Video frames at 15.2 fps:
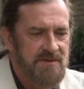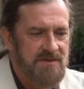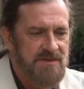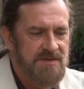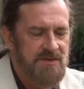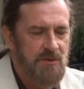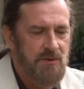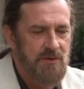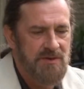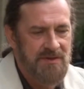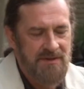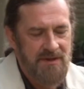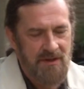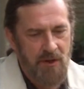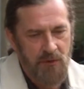So
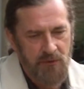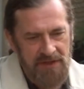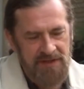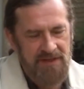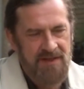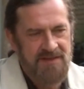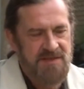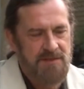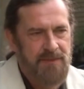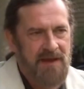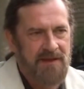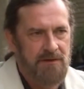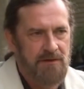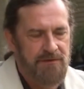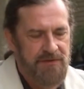already it's a
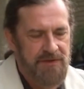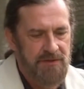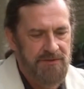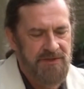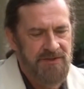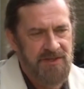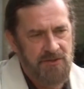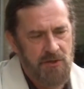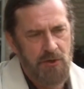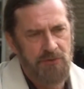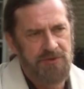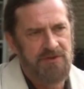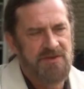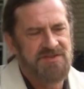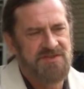battlefield, and they
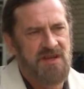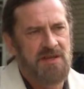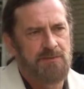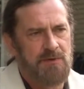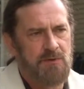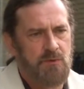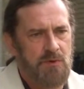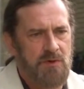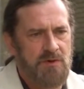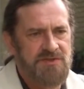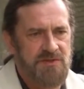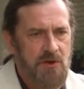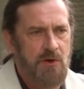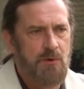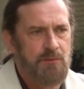called it the cyber
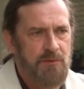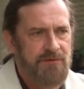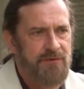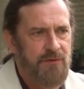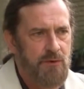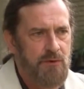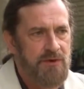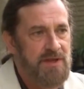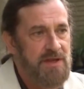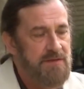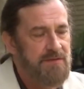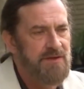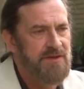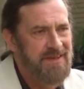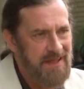wars long before they
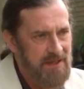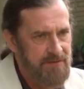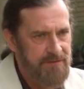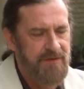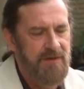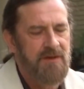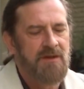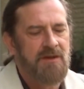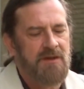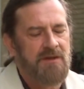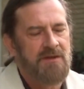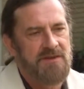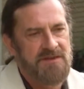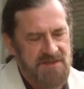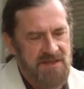even gave
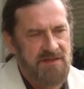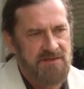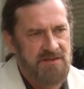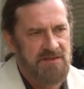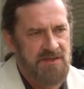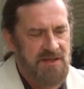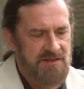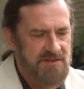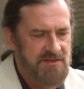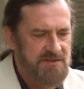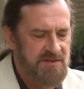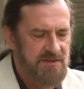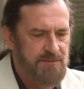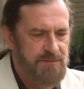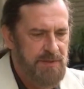this internet
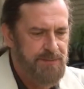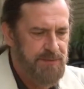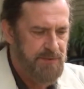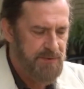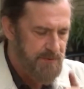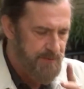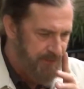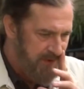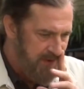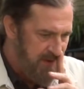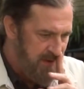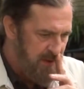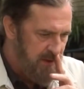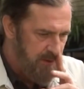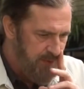to the people.
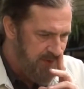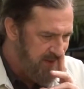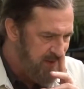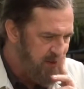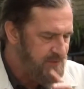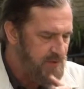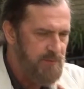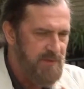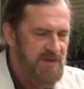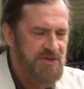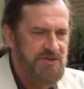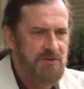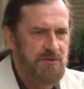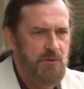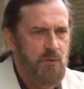It'd be an
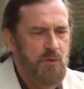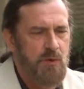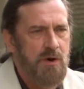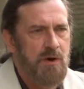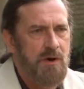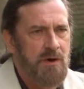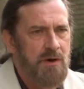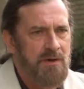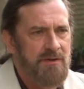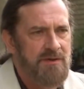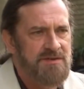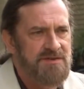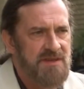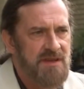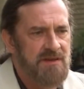informational war,
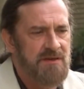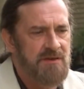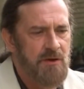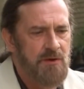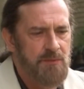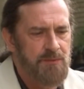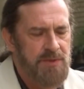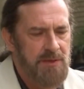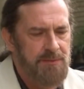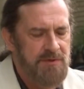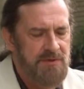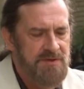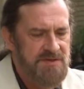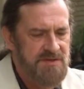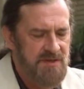they said in all the
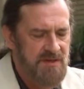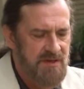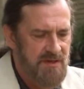papers.